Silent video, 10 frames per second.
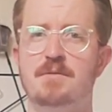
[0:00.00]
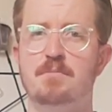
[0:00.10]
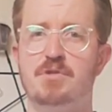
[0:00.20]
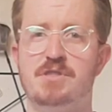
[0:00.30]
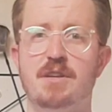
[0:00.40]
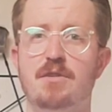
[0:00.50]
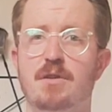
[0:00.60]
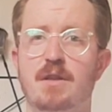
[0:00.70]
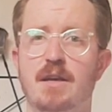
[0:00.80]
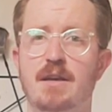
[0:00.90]

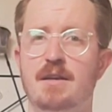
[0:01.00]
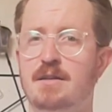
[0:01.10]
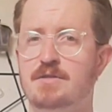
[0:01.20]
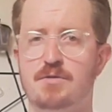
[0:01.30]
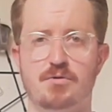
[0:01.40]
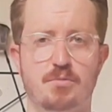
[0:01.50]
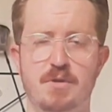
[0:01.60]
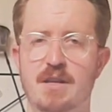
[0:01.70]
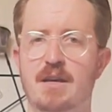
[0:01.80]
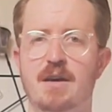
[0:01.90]
particularly in social
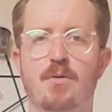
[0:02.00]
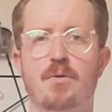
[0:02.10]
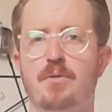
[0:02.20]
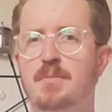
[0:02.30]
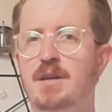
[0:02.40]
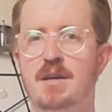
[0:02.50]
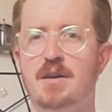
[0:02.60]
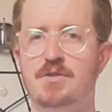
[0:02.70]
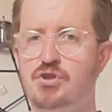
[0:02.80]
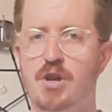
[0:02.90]
media or the media
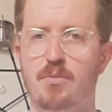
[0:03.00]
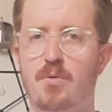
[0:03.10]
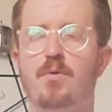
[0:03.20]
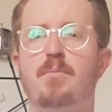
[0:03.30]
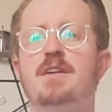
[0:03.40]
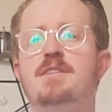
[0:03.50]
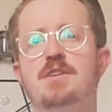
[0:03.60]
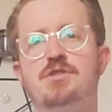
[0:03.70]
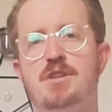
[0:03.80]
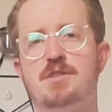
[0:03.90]
in general,
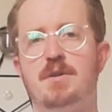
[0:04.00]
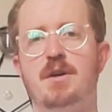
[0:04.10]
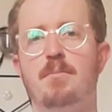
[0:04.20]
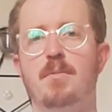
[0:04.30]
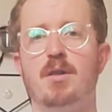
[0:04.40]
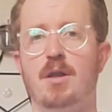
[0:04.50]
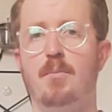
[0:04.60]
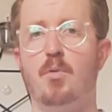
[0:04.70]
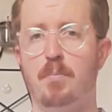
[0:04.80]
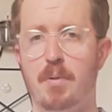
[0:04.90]
meditation has become a lot
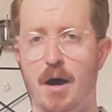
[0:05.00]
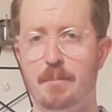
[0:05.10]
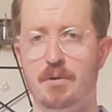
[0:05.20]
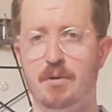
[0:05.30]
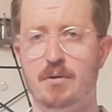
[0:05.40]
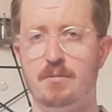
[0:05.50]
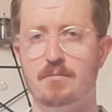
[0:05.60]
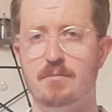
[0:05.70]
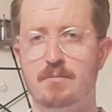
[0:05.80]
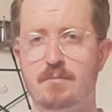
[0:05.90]
more popular.
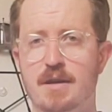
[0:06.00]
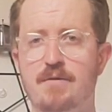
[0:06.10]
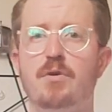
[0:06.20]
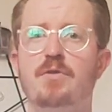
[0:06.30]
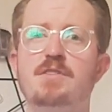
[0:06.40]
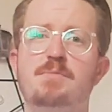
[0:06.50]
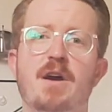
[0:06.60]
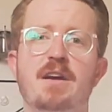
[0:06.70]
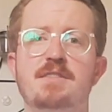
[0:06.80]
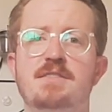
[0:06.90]
Even though this
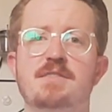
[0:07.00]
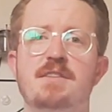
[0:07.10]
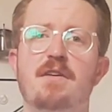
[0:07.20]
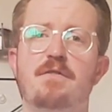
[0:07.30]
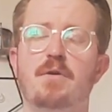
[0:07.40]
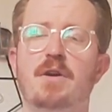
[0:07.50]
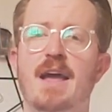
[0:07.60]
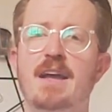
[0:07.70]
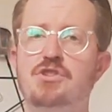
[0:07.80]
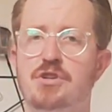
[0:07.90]
practice is very
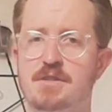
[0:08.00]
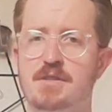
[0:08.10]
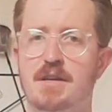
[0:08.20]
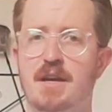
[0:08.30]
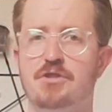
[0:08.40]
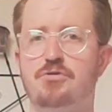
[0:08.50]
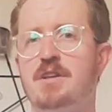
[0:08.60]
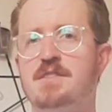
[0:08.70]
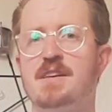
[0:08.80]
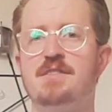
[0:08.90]
ancient and
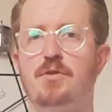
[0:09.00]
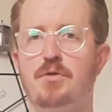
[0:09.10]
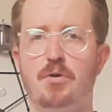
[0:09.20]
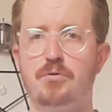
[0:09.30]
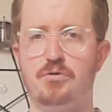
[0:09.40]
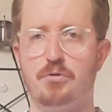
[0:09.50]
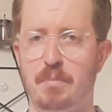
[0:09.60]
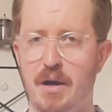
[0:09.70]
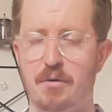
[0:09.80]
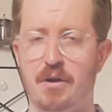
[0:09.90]
transcends all cultural
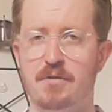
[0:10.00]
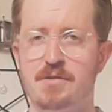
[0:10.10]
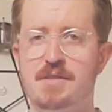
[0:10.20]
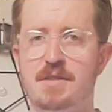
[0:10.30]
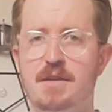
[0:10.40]
barriers,